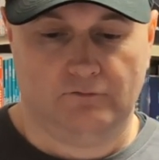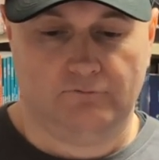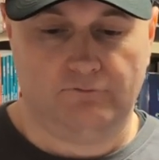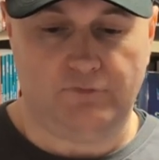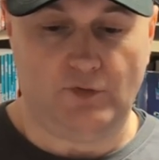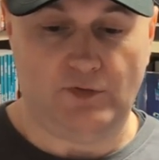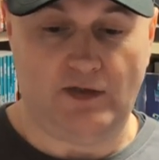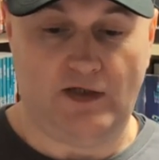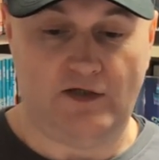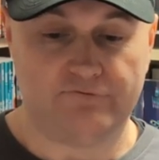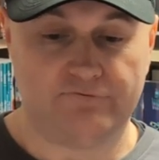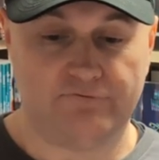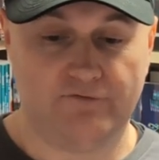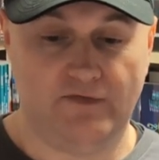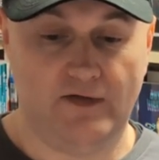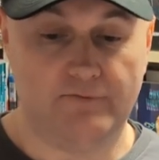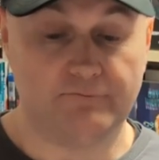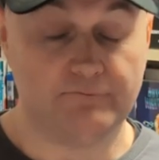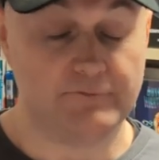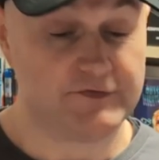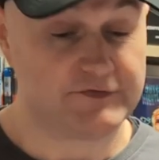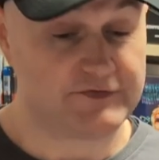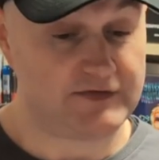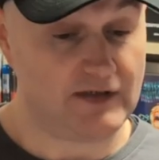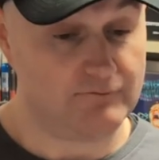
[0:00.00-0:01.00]
but we have
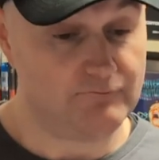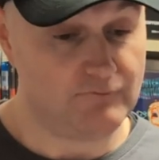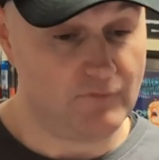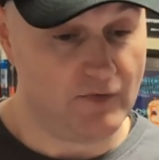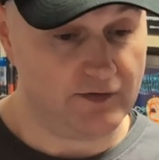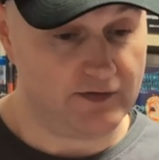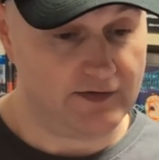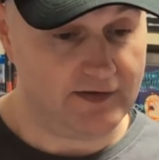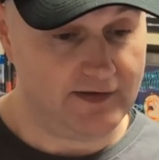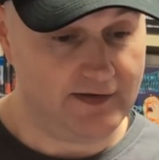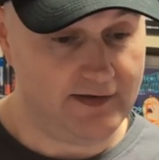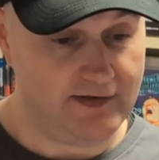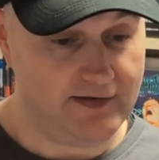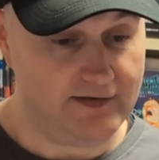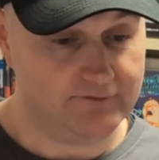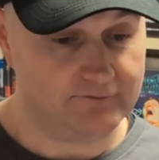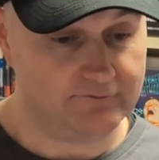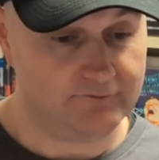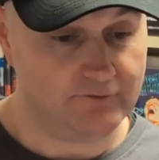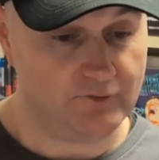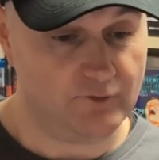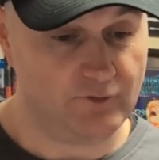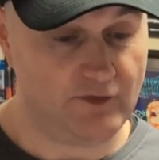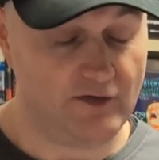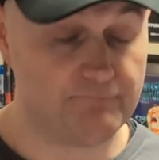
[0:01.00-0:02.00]
Michelle
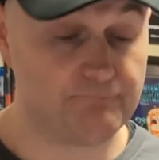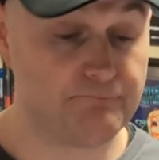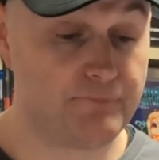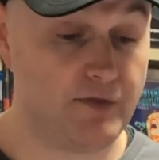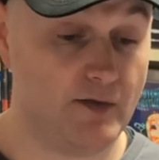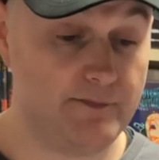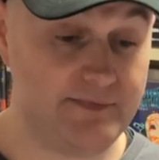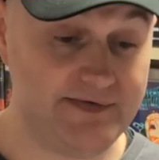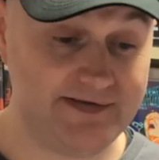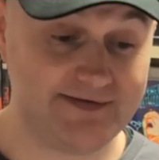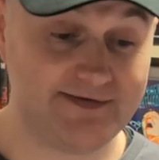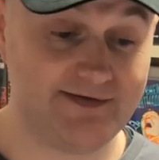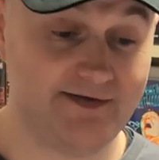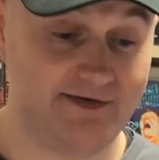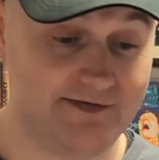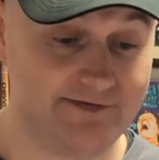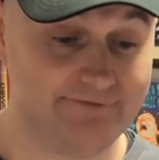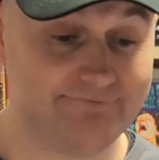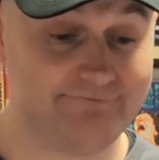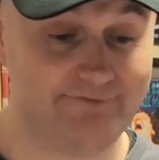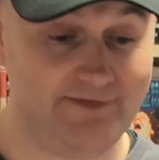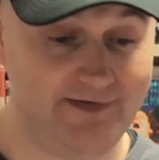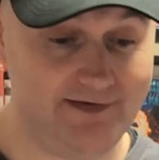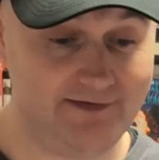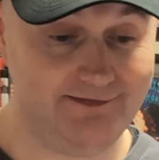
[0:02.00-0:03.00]
Monaghan, we have Bobby
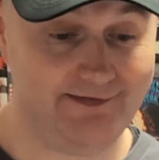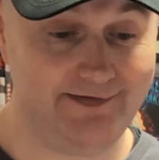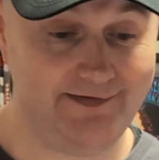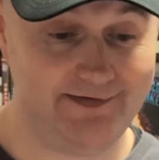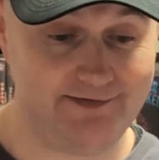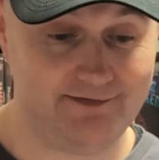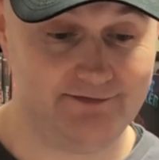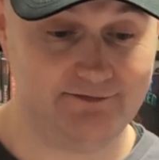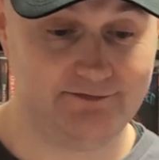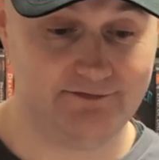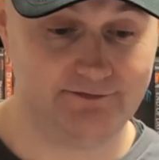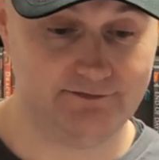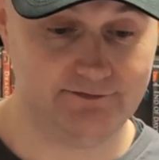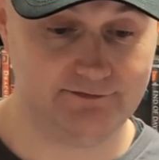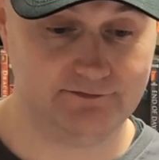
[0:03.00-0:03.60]
Cannavale,